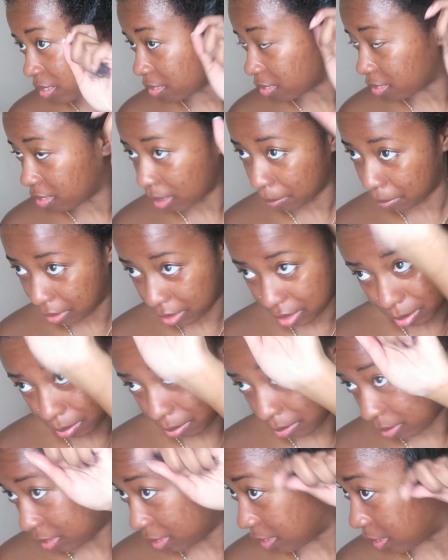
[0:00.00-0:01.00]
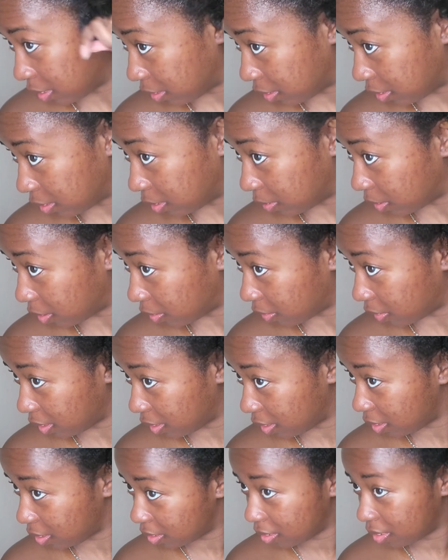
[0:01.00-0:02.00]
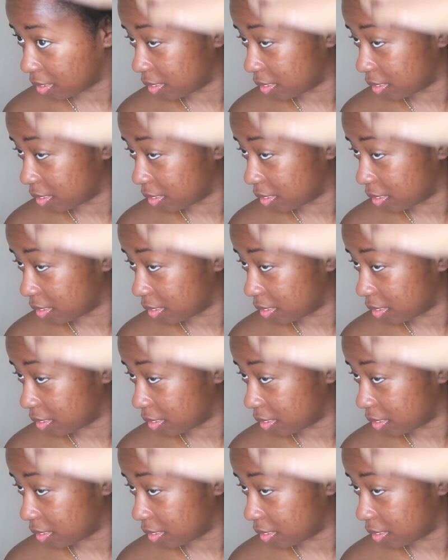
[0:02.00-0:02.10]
wrap this one all the way up here,